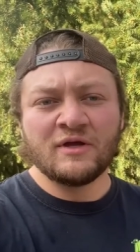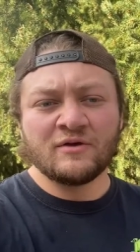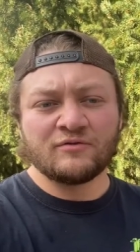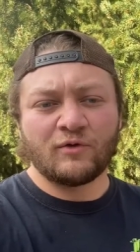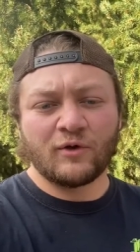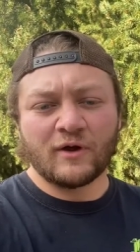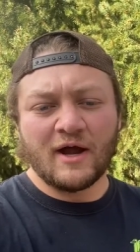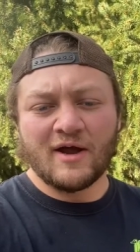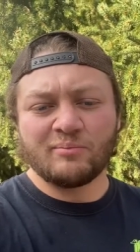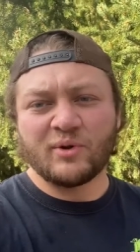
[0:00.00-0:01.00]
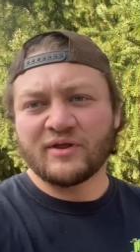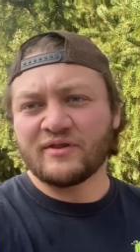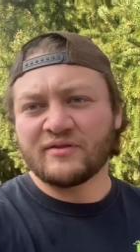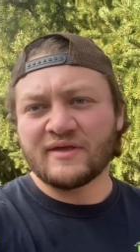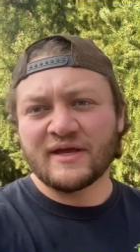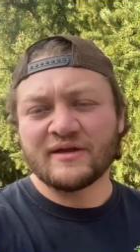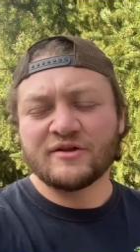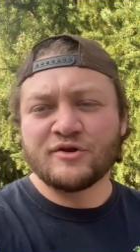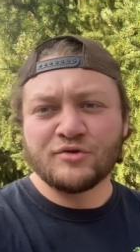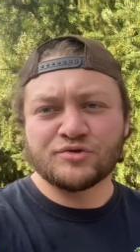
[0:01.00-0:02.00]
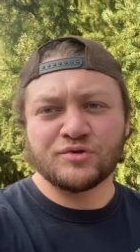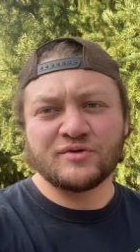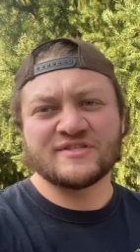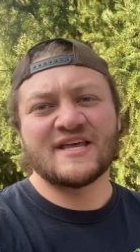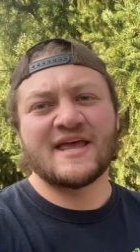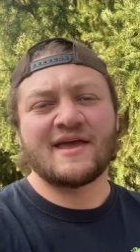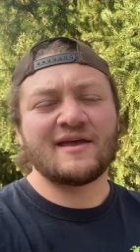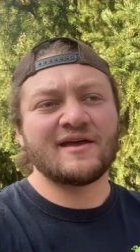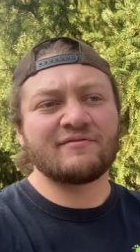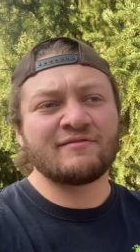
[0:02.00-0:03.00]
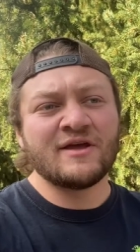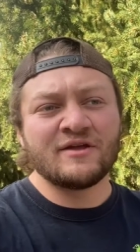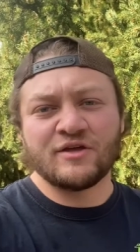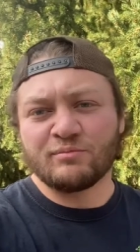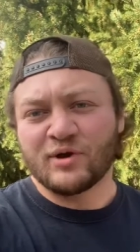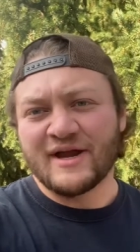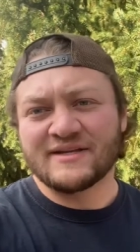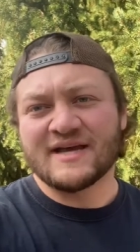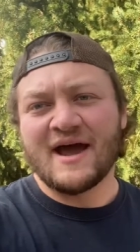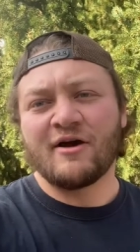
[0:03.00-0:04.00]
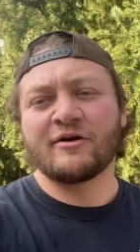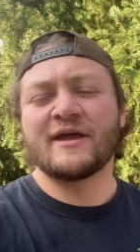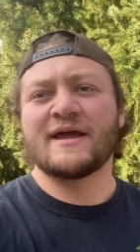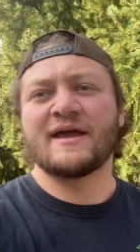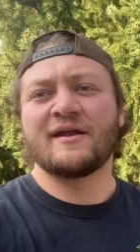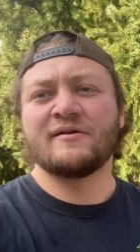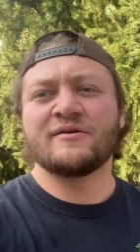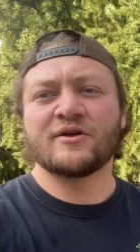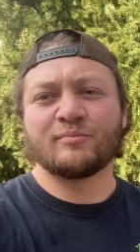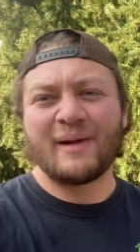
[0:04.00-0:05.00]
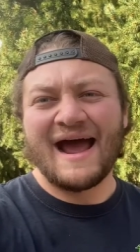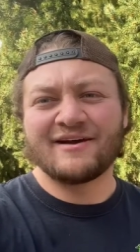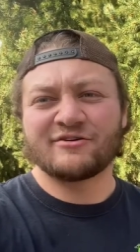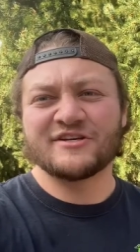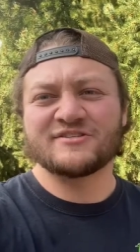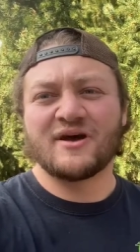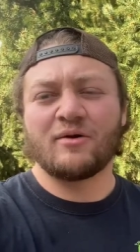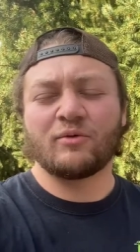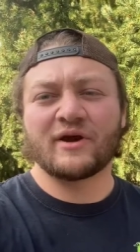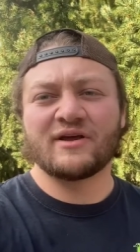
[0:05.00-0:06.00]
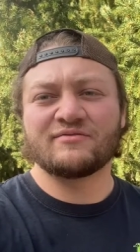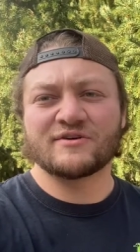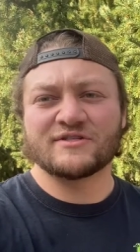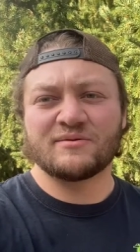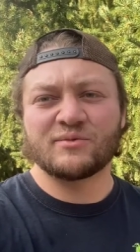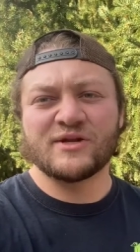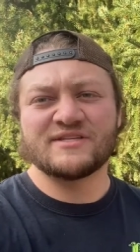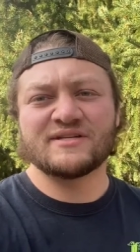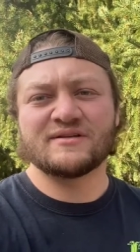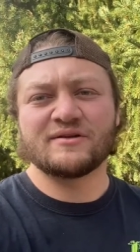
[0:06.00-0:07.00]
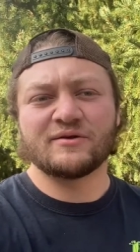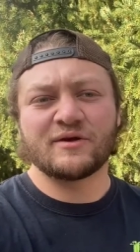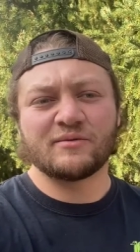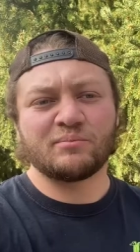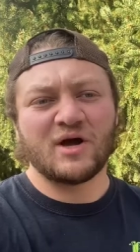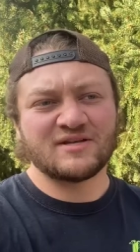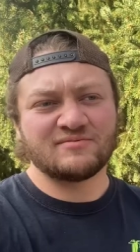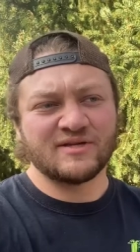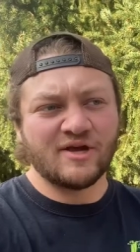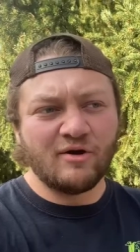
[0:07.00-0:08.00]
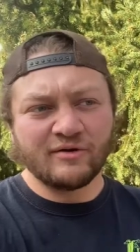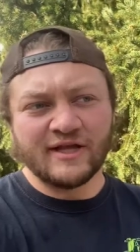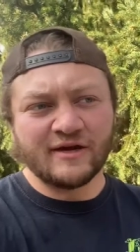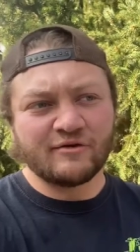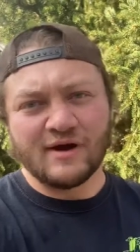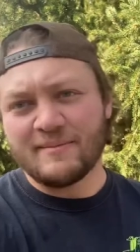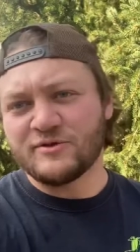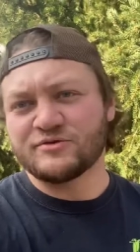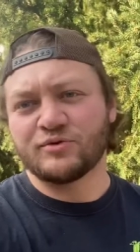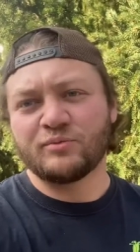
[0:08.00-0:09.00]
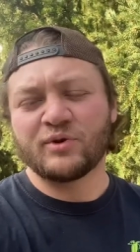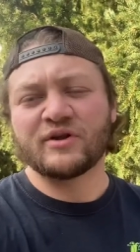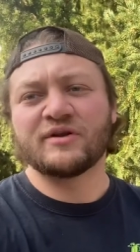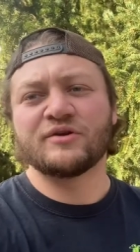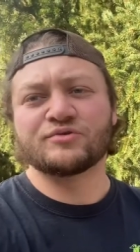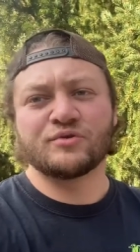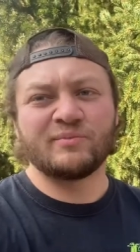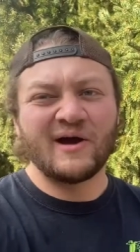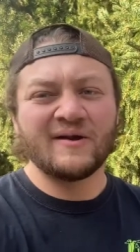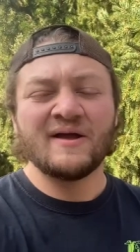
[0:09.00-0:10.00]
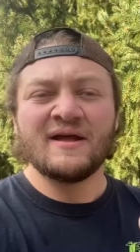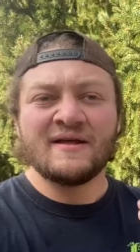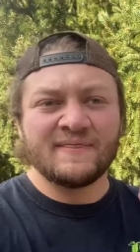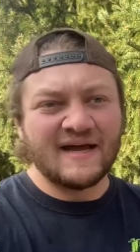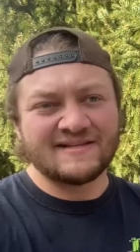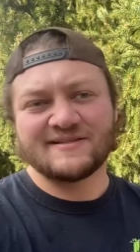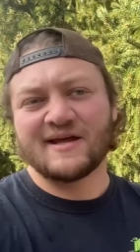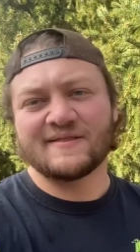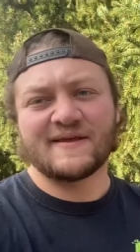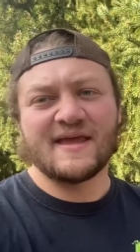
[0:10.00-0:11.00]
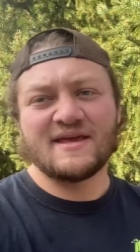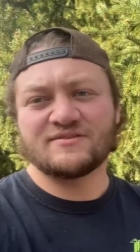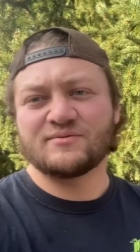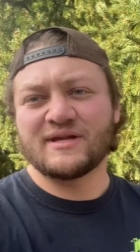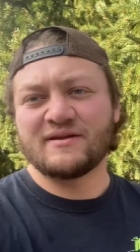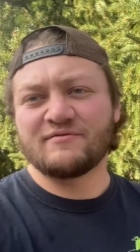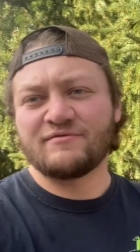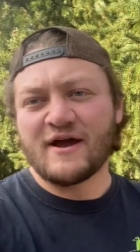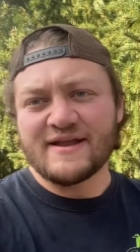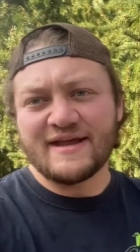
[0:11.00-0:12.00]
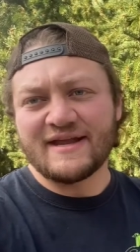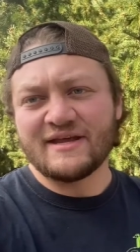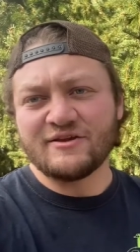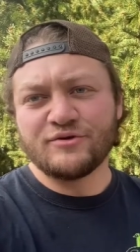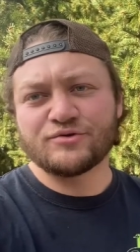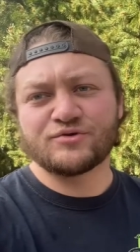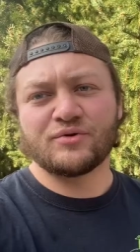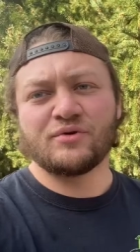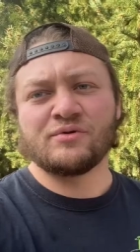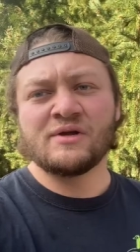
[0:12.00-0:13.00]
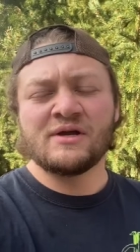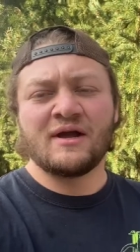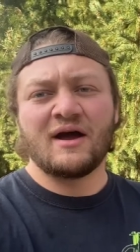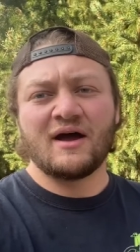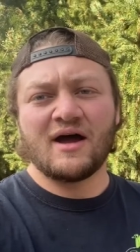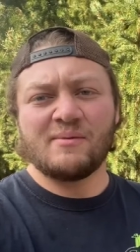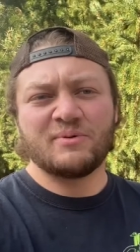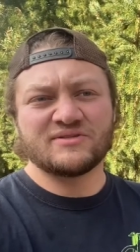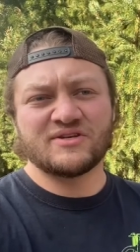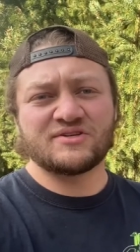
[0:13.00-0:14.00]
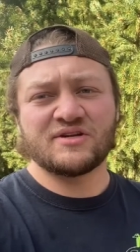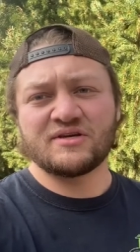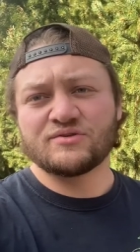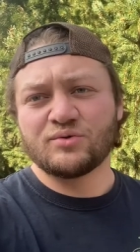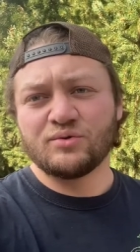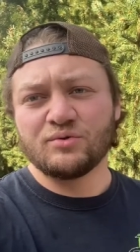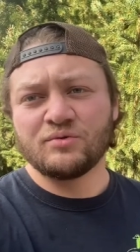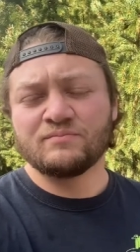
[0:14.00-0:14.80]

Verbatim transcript: for uh, putting the thing into neutral. Say if you break down and your battery's not working for some reason, you could possibly go in there, grab the tool, put it in neutral. But that's not the case. We didn't find any neutral uh, positioning tool,